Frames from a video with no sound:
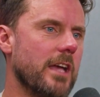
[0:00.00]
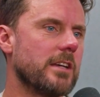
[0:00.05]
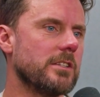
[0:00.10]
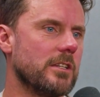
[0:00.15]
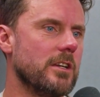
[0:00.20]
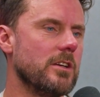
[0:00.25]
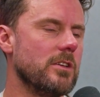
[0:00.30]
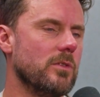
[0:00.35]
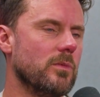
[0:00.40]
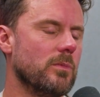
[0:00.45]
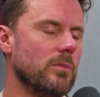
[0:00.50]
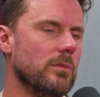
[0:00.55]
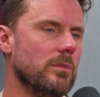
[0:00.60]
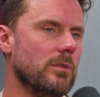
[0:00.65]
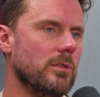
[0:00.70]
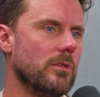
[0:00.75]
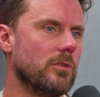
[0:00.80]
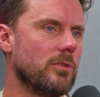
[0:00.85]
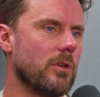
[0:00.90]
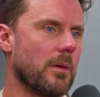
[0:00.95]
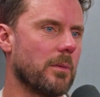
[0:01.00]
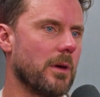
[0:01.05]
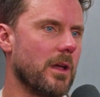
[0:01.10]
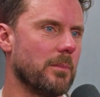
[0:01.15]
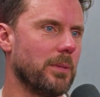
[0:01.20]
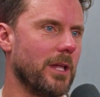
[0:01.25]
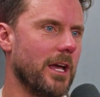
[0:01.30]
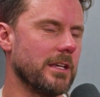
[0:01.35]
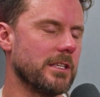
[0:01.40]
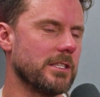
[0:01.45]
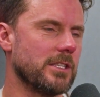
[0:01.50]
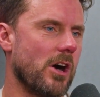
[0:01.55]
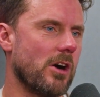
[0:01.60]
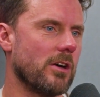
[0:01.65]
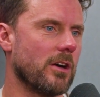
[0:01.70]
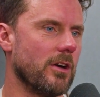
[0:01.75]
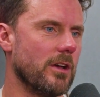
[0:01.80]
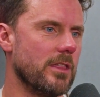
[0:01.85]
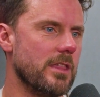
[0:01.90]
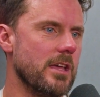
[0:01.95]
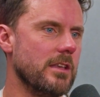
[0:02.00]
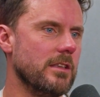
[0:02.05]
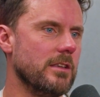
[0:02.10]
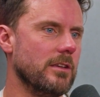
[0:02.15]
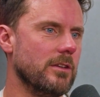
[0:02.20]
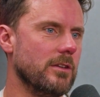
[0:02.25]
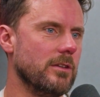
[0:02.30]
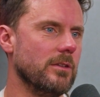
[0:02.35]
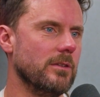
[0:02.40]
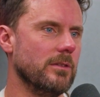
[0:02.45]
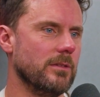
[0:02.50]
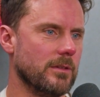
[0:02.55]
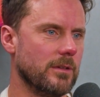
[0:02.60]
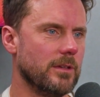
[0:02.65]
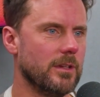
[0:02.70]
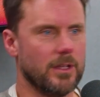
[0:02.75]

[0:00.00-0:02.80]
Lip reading: Because I know you grew up kind of playing soccer and then you...